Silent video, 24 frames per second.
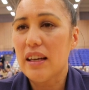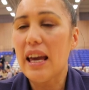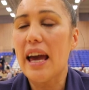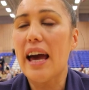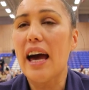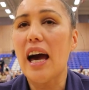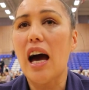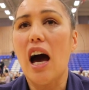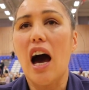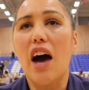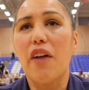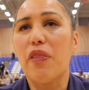
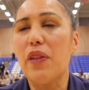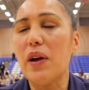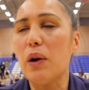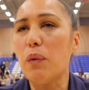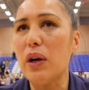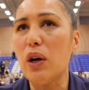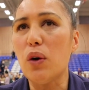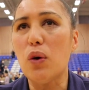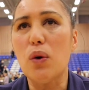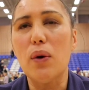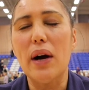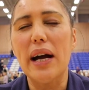Yeah, I think
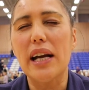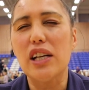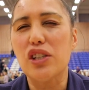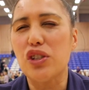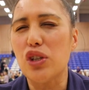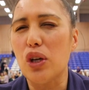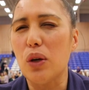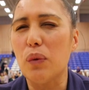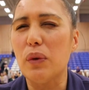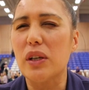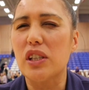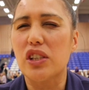we always
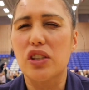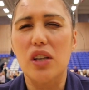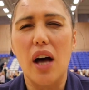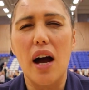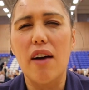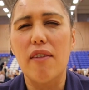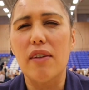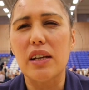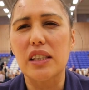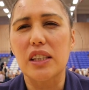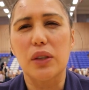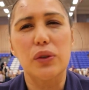knew with
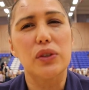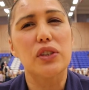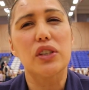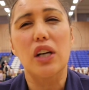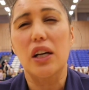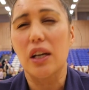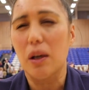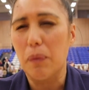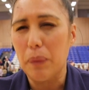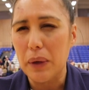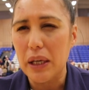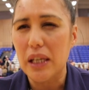Sirens it was
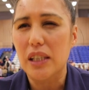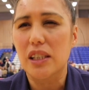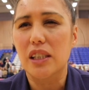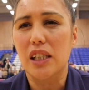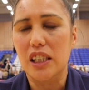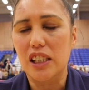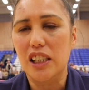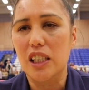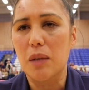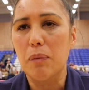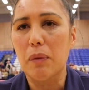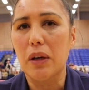going to be a
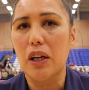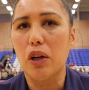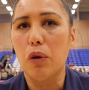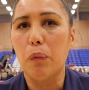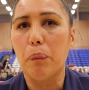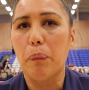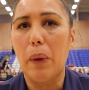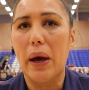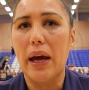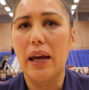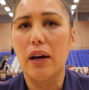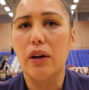
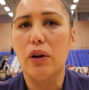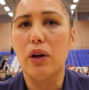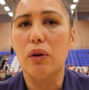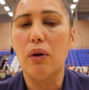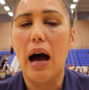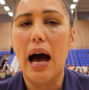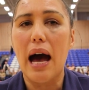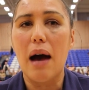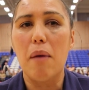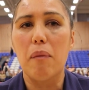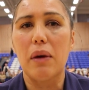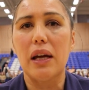60-minute battle.
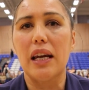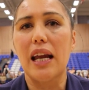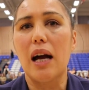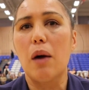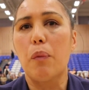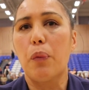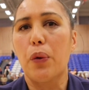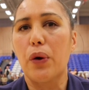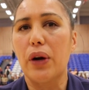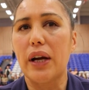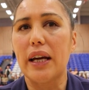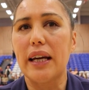In
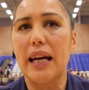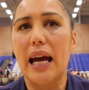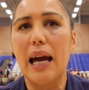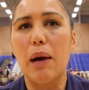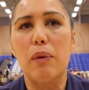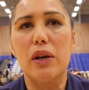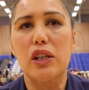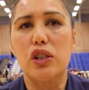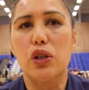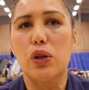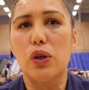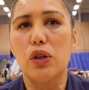our
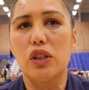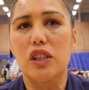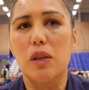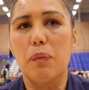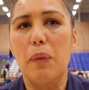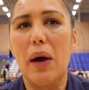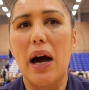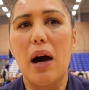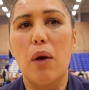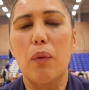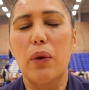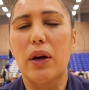pre-game we talked
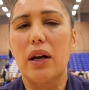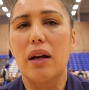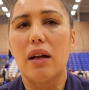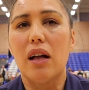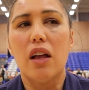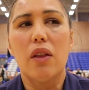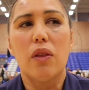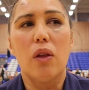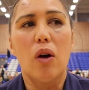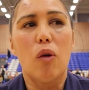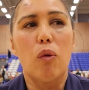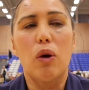about
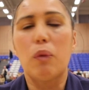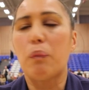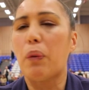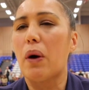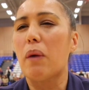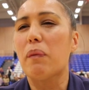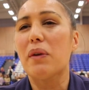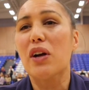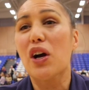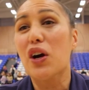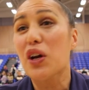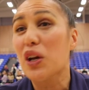we'd
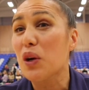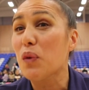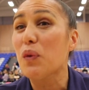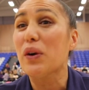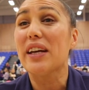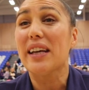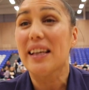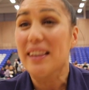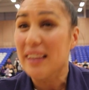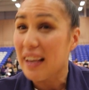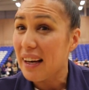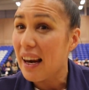probably only
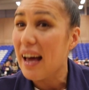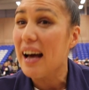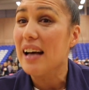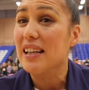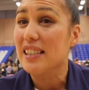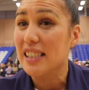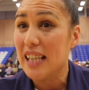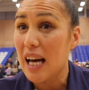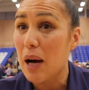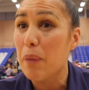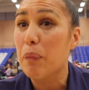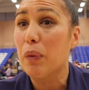win it in the
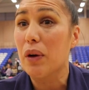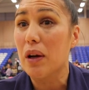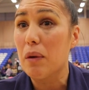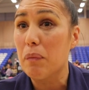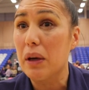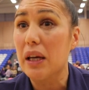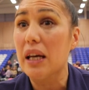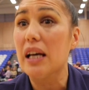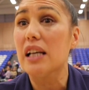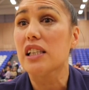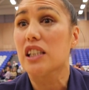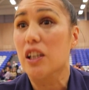last couple of
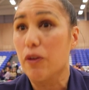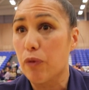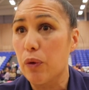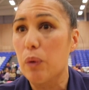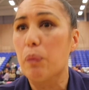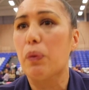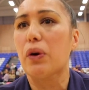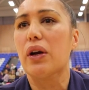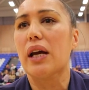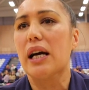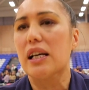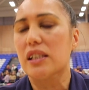minutes if we
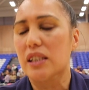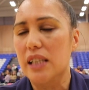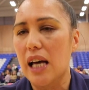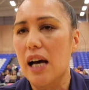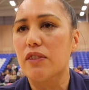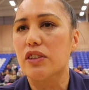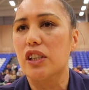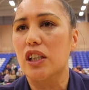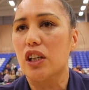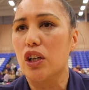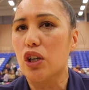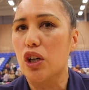put
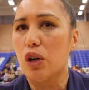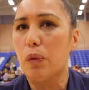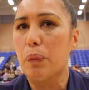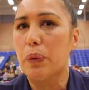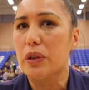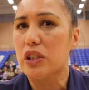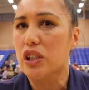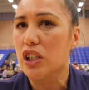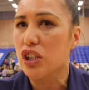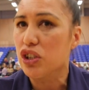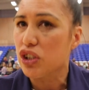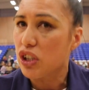ourselves in a good
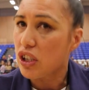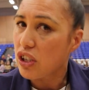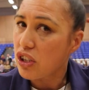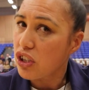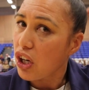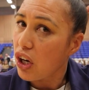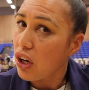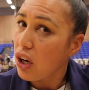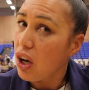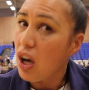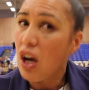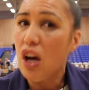position.
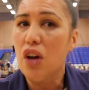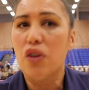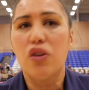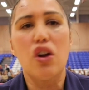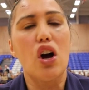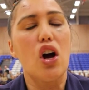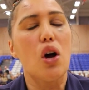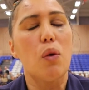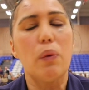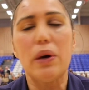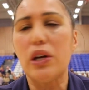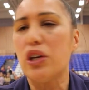So,
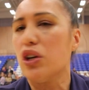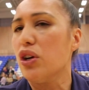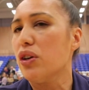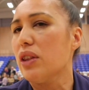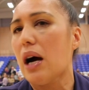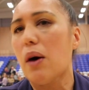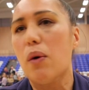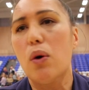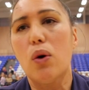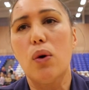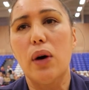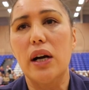no, we knew
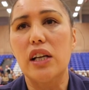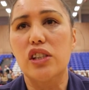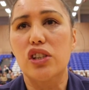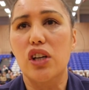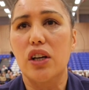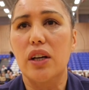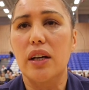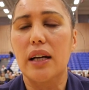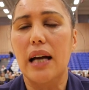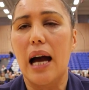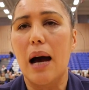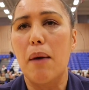they were always
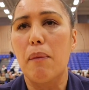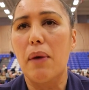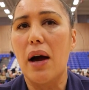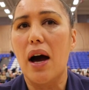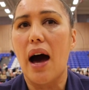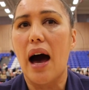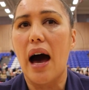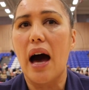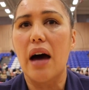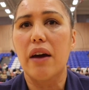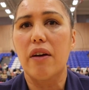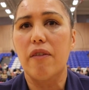going to come
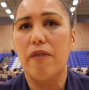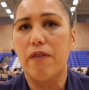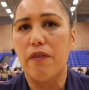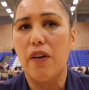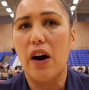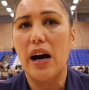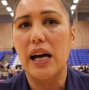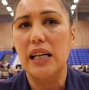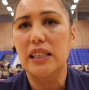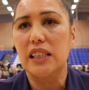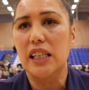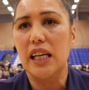out hard and
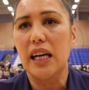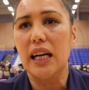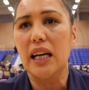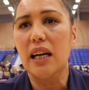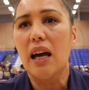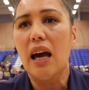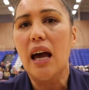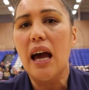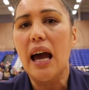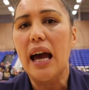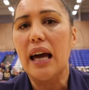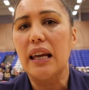fighting,
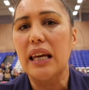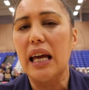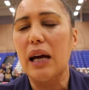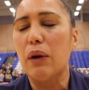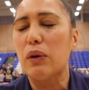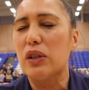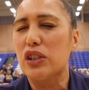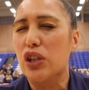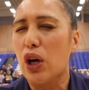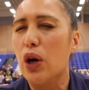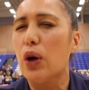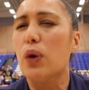and that
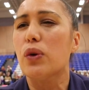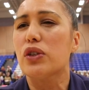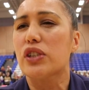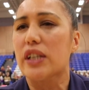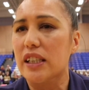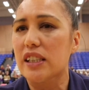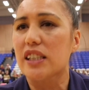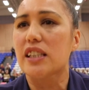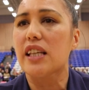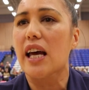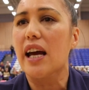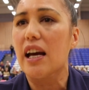was who
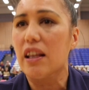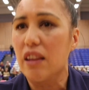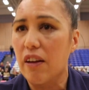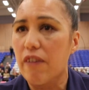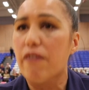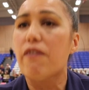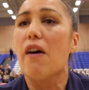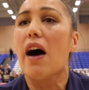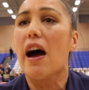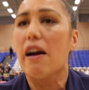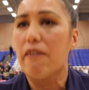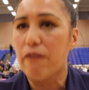could stay in
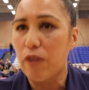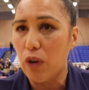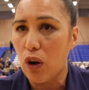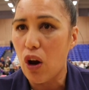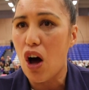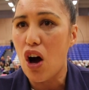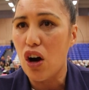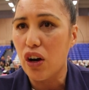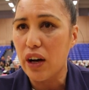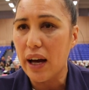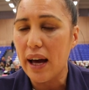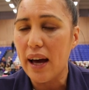the fight for
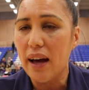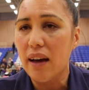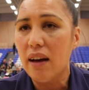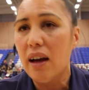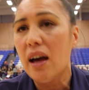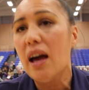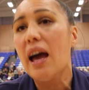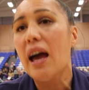longer